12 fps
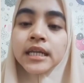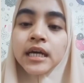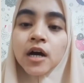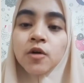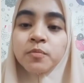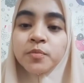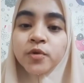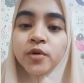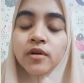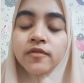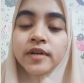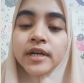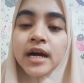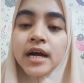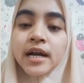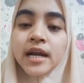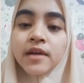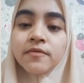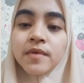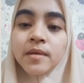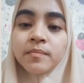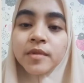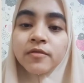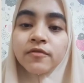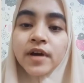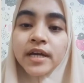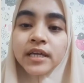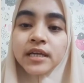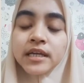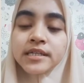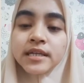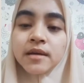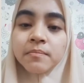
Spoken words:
The output of the RF amplifier is